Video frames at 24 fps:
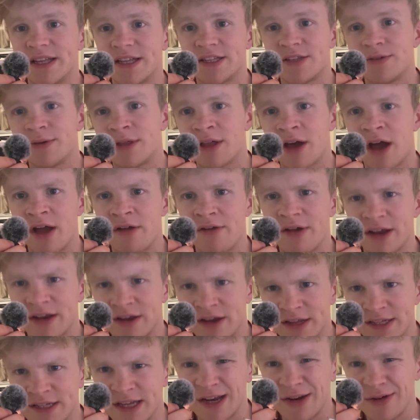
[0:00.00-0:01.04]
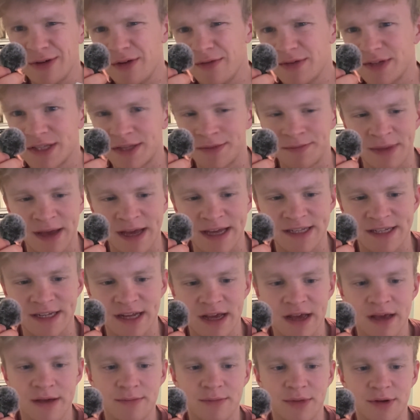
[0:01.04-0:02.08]
That's the way that I recognize it. I don't know if it's the best,
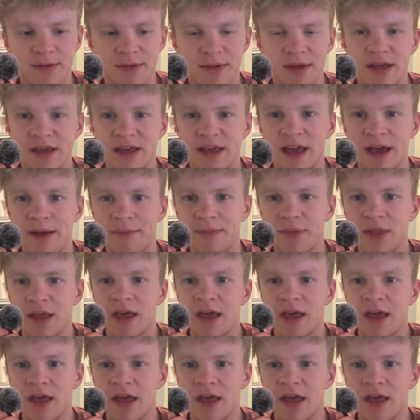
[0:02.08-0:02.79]
but yeah.